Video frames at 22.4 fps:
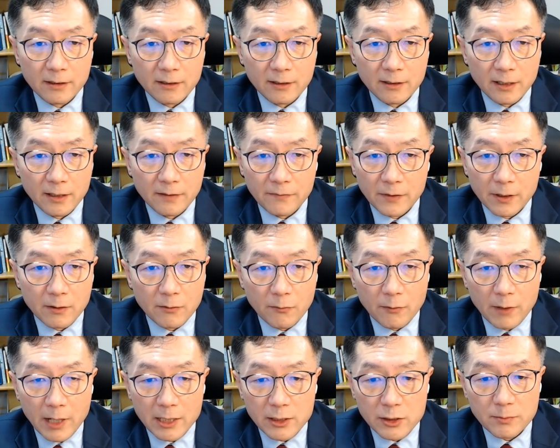the living
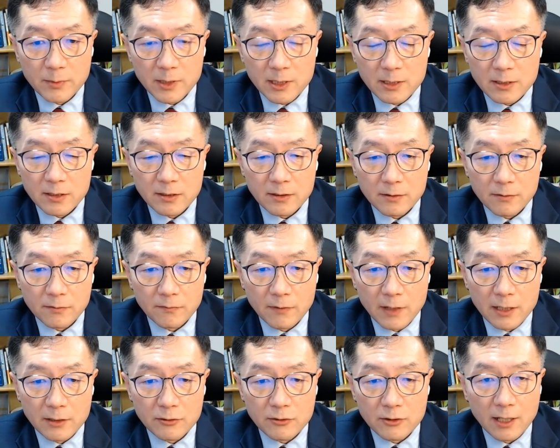arrangements
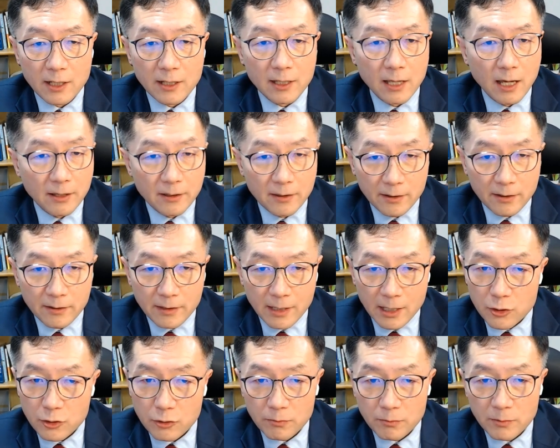range. I, I, think
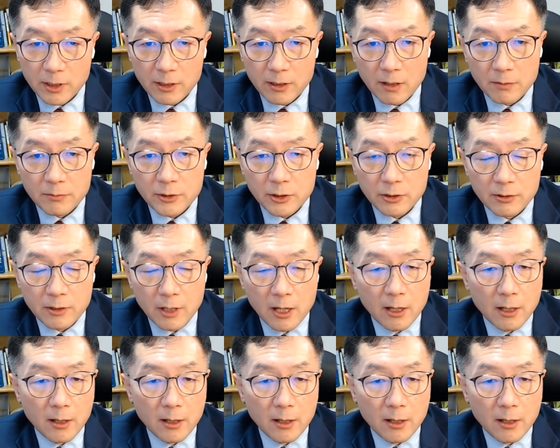that should be an option.